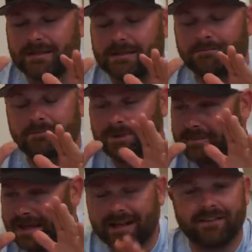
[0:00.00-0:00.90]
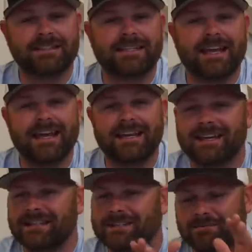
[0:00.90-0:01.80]
de depending on the day,
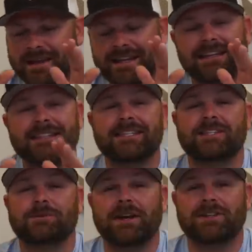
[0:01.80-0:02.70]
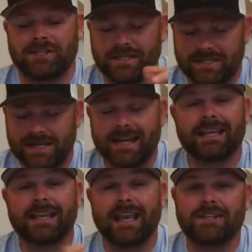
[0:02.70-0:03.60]
depending on the situation,
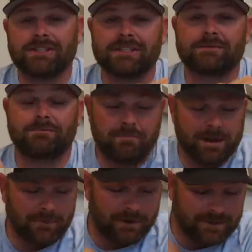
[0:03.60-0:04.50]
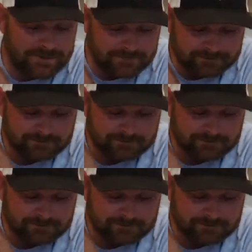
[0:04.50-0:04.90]
catches big ones.